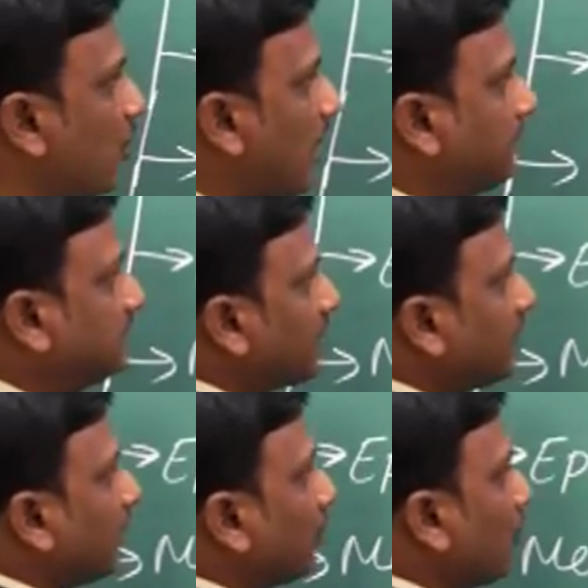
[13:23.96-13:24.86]
you
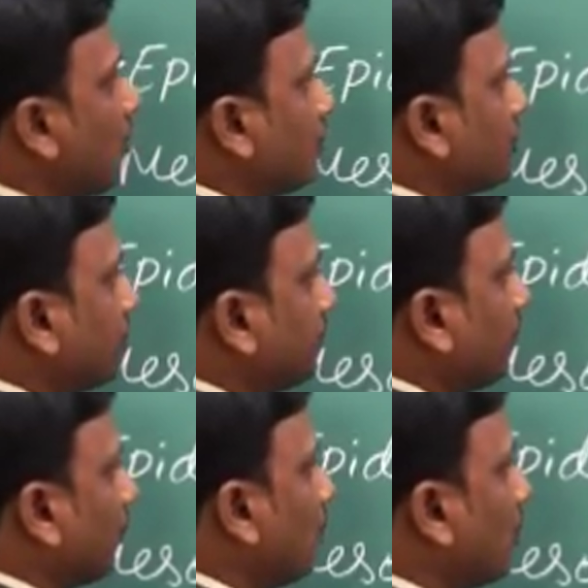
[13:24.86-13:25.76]
observe the root,
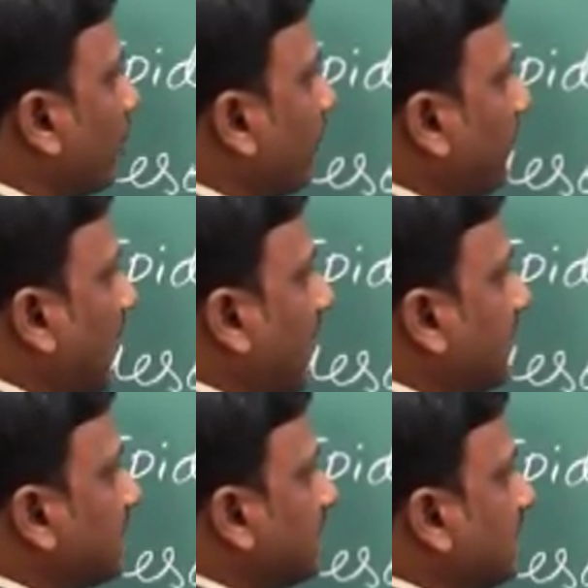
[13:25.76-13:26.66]
root of a
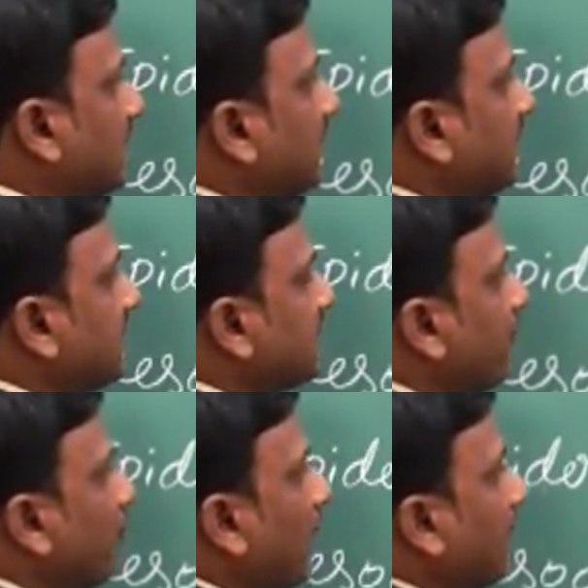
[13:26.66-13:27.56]
plant, just
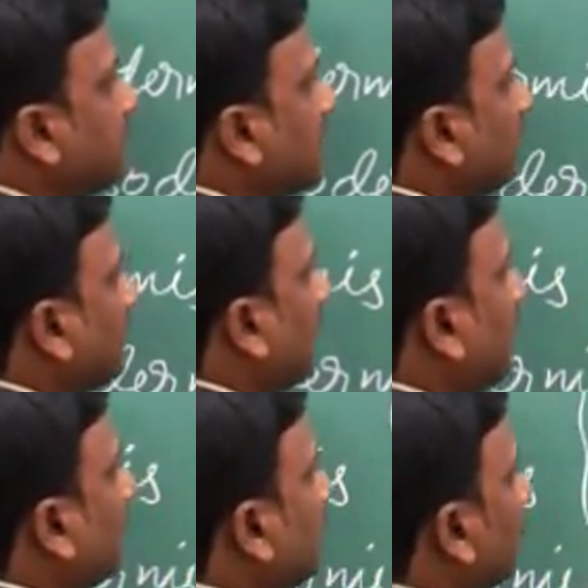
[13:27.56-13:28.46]
if you observe the